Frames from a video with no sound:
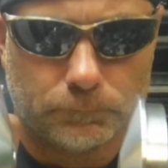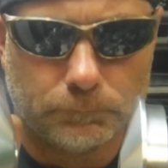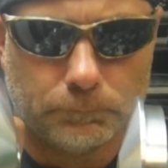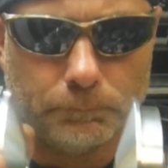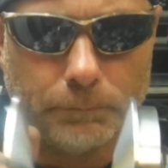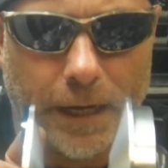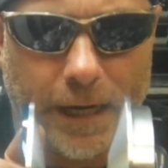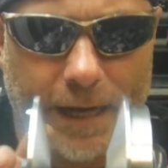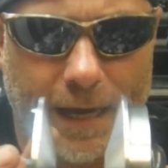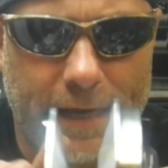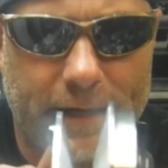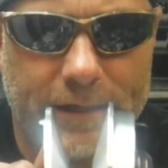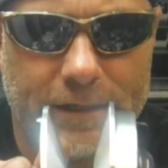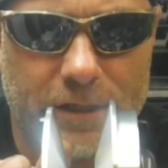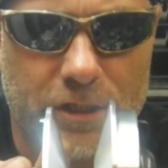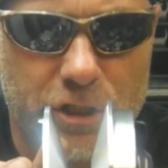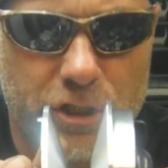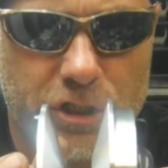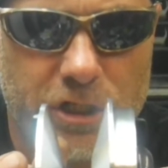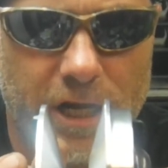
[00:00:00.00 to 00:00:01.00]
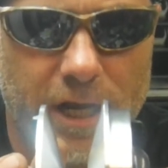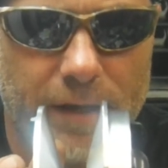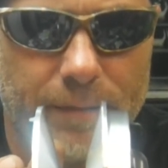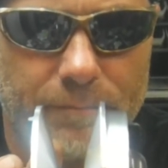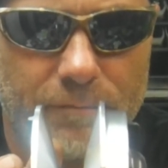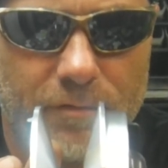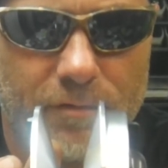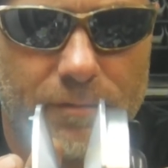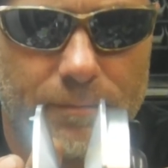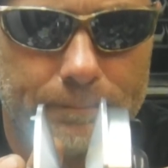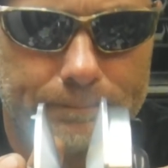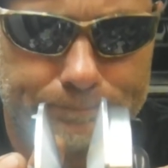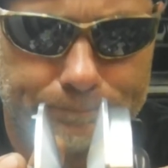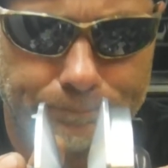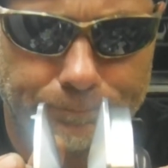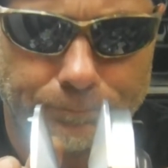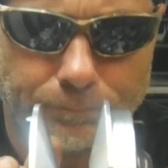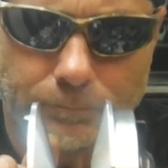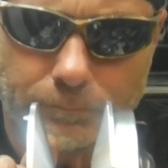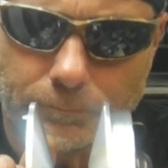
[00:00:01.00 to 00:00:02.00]
by adding the shims,
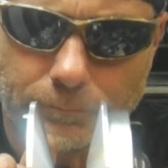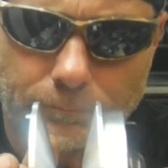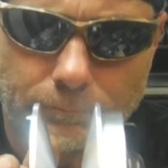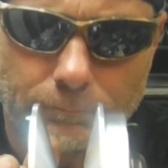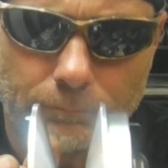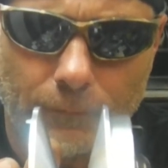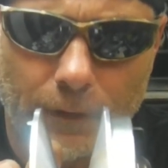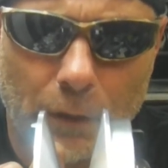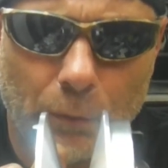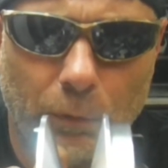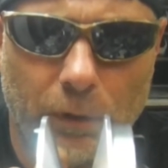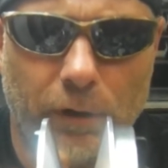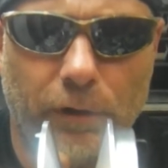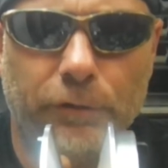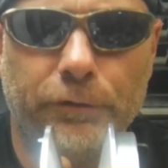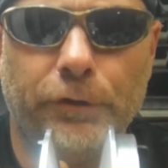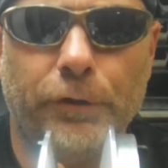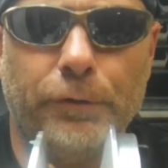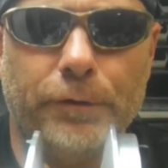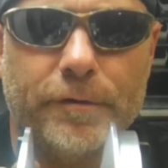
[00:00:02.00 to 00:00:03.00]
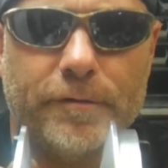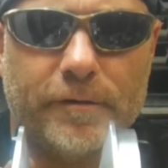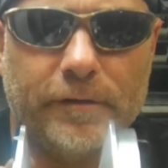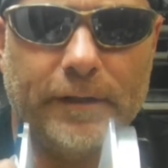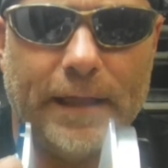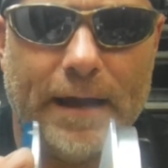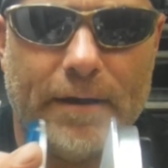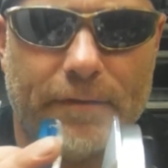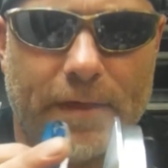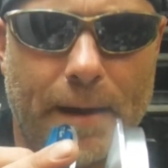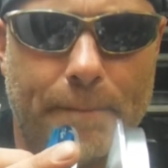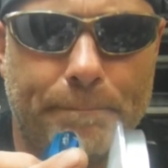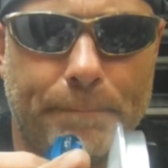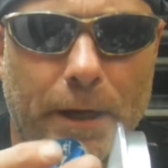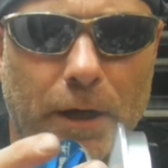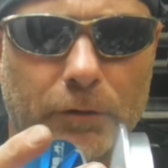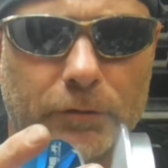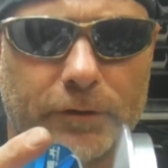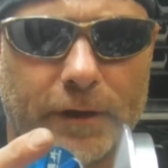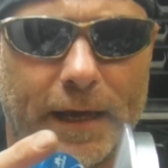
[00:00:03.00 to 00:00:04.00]
what it'll do is allow that
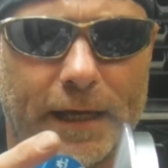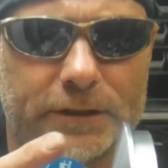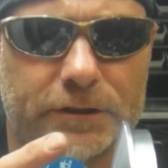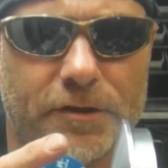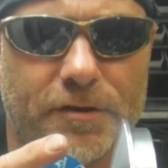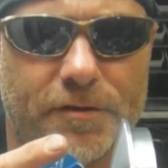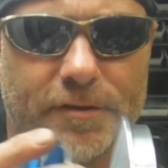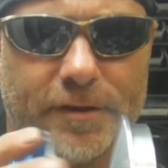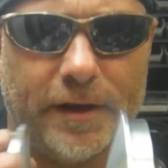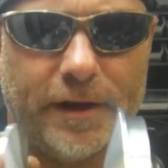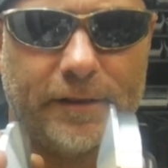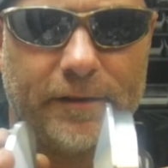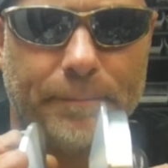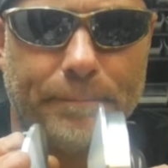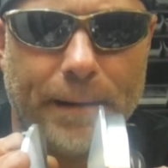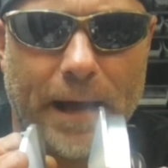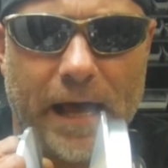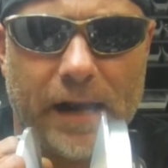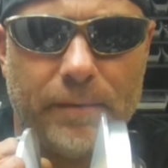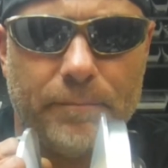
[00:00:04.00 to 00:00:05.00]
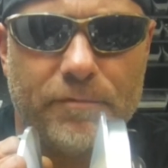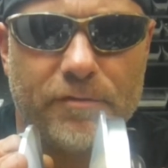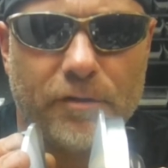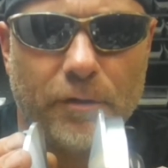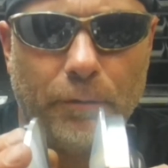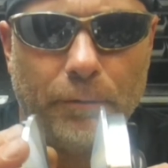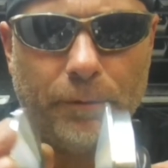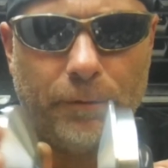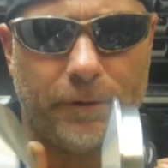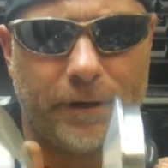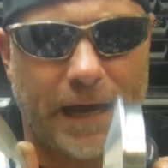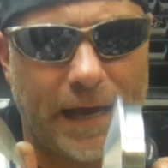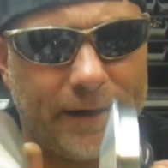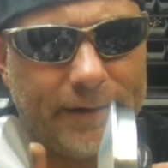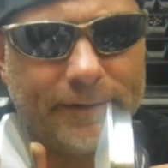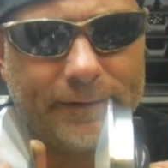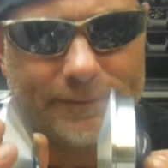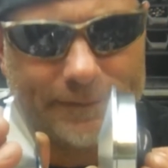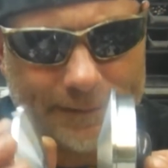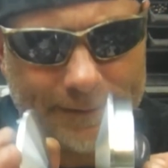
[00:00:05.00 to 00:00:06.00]
belt to actually sit at the bottom, so it will
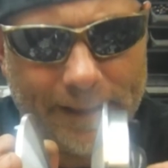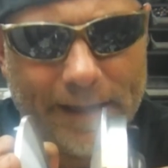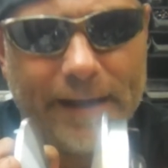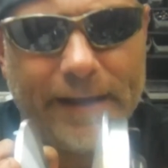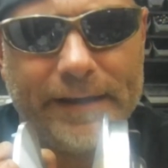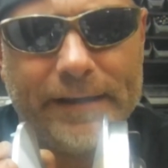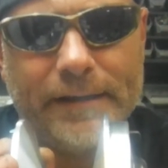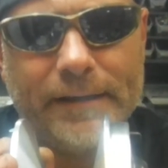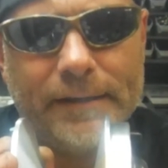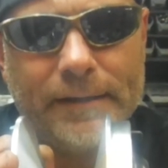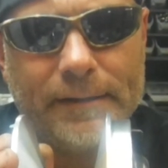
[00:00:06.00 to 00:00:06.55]
kind of delay